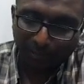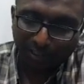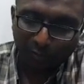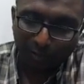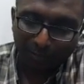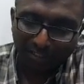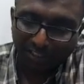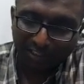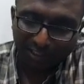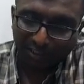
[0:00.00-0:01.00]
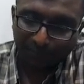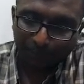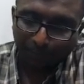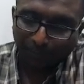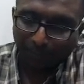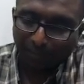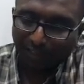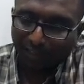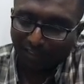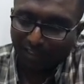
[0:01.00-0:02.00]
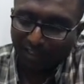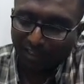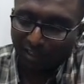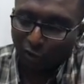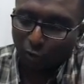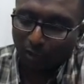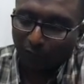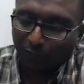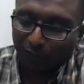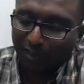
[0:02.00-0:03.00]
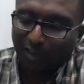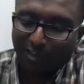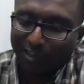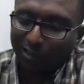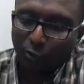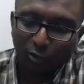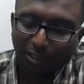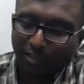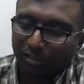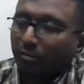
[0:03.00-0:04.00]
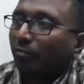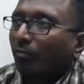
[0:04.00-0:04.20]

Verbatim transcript: price will be settled by the entity issuing 1500 new shares.